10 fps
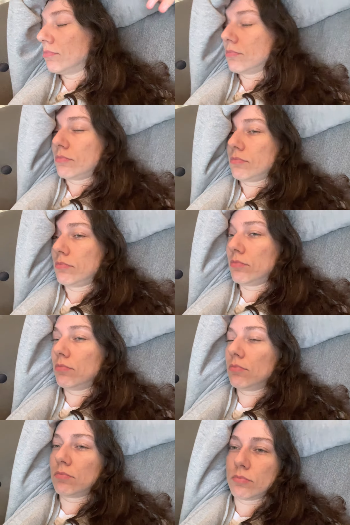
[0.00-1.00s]

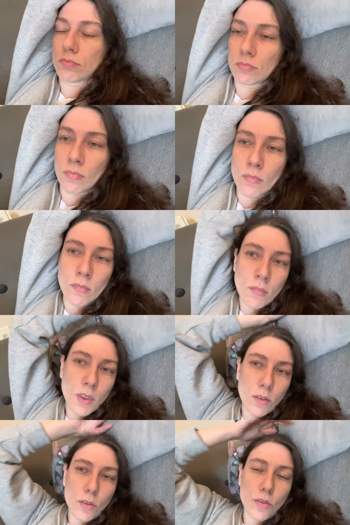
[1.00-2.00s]

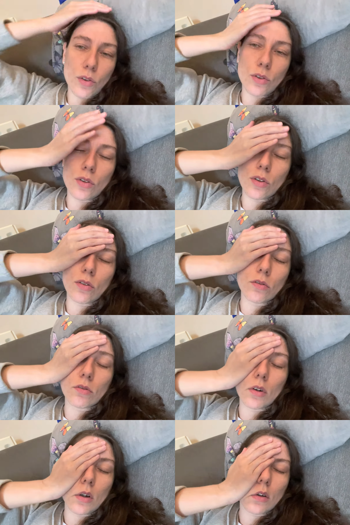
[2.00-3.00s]
Nobody speaks.